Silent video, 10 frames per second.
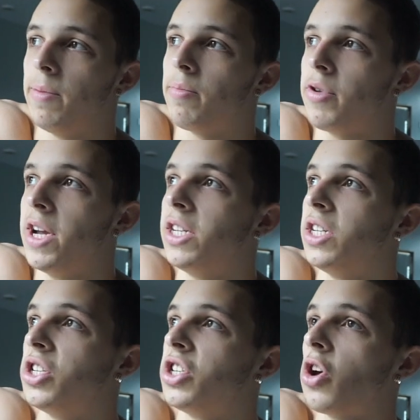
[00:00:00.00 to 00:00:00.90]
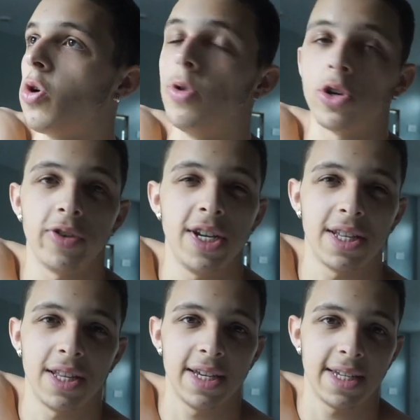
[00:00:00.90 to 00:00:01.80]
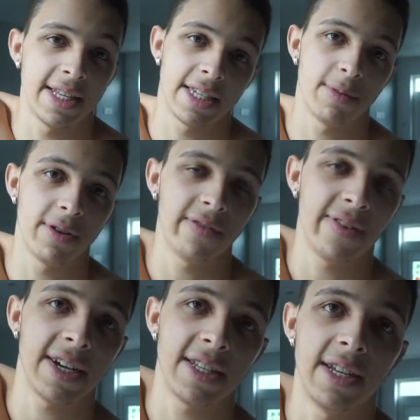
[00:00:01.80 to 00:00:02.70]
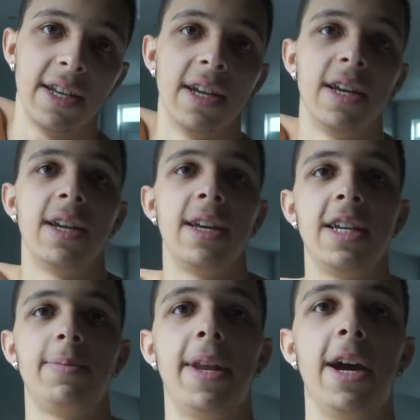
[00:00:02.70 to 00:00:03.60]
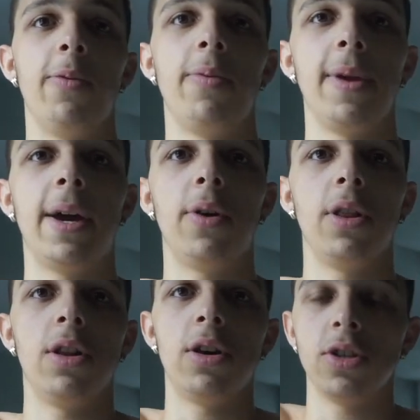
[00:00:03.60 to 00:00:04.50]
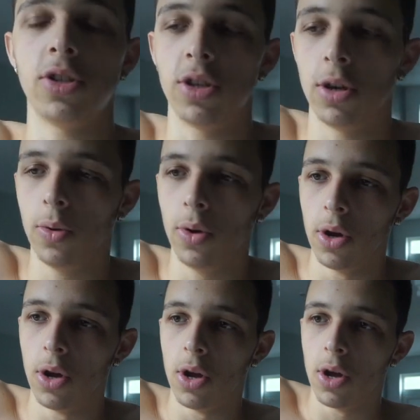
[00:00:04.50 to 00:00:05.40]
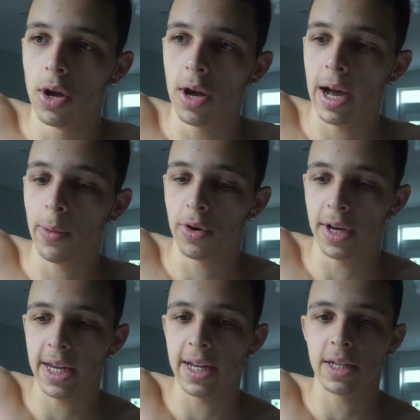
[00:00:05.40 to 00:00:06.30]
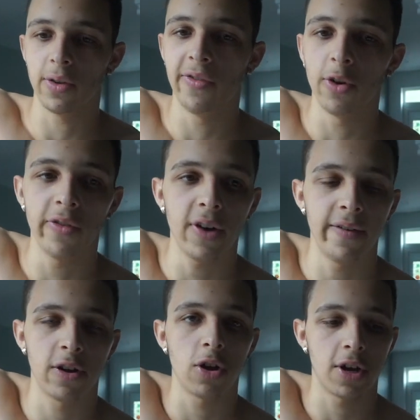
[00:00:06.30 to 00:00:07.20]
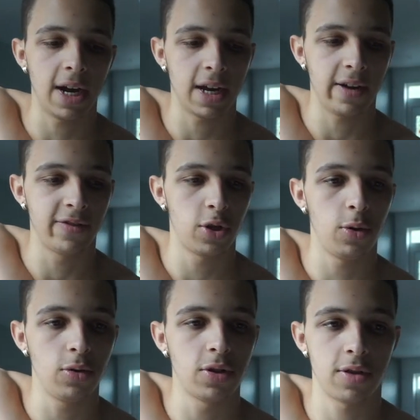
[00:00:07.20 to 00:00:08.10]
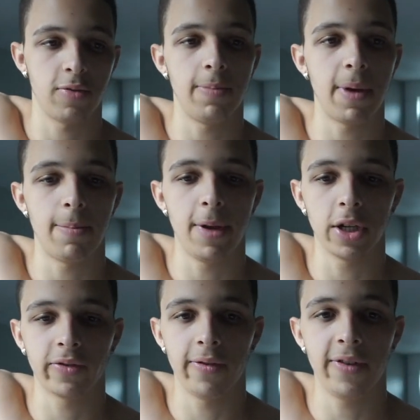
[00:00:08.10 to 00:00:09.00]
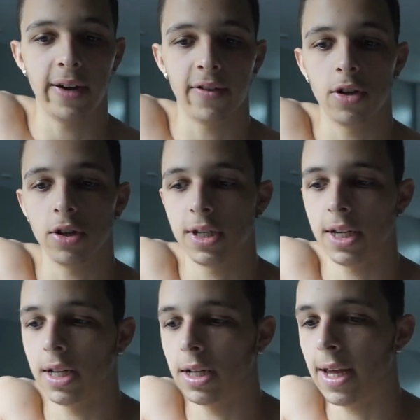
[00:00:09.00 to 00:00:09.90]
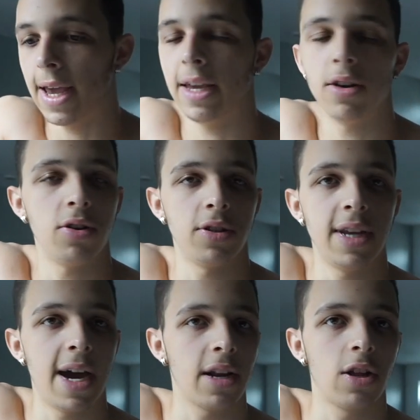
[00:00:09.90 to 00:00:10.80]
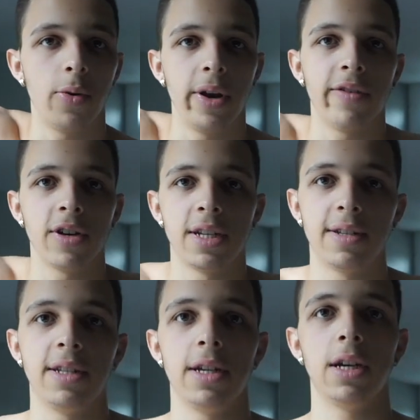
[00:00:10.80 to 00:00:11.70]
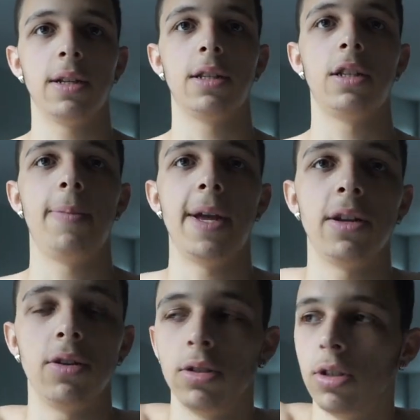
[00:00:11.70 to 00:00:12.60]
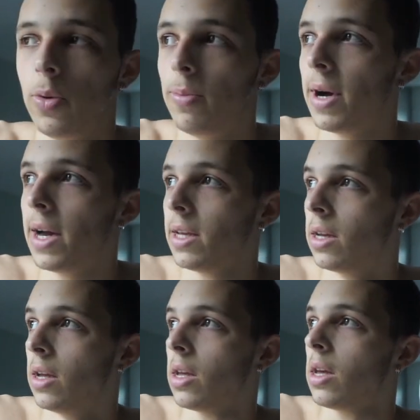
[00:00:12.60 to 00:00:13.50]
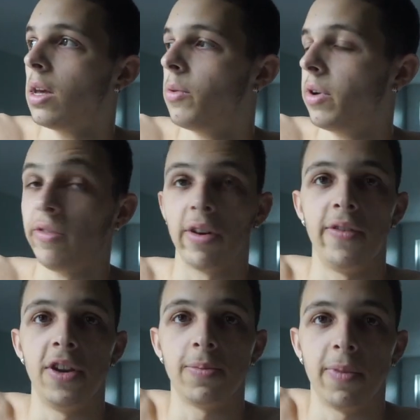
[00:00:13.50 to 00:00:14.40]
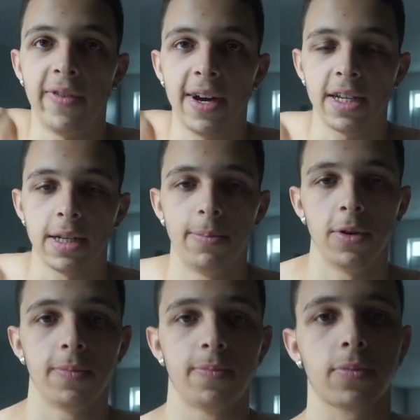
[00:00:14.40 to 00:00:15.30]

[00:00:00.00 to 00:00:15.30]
been preaching so much recently is intermittent fasting. It's been helping me out a lot. So I wouldn't eat until 4 or 5 o'clock, and I can have 2 to 3 big meals from 5 o'clock till 8 or 9 o'clock, whenever depend on whenever I finish my fast. But